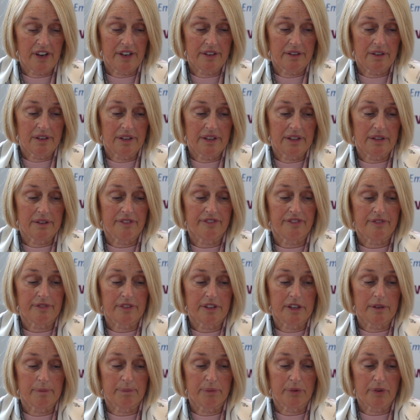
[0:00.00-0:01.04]
finally,
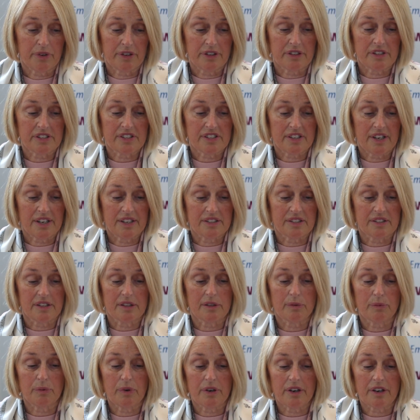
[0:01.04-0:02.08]
the employer decides
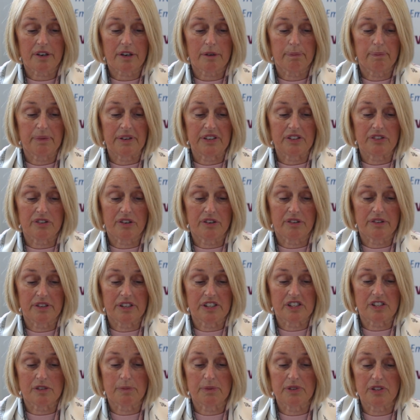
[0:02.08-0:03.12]
that the work being done
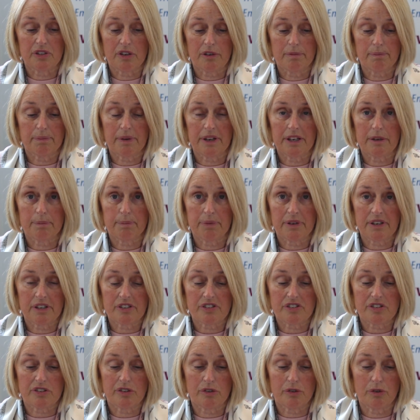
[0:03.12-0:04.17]
is to be done by a
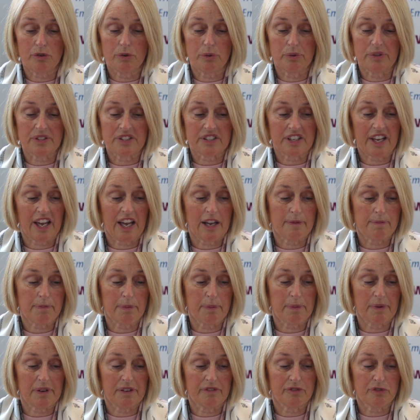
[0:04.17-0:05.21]
person who is
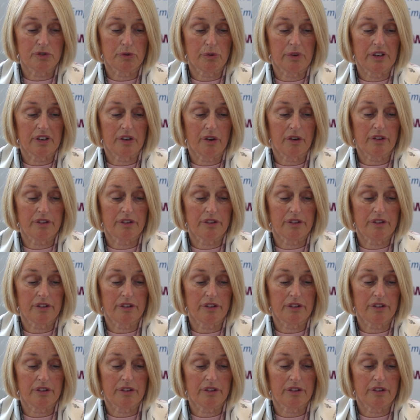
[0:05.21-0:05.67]
capable of doing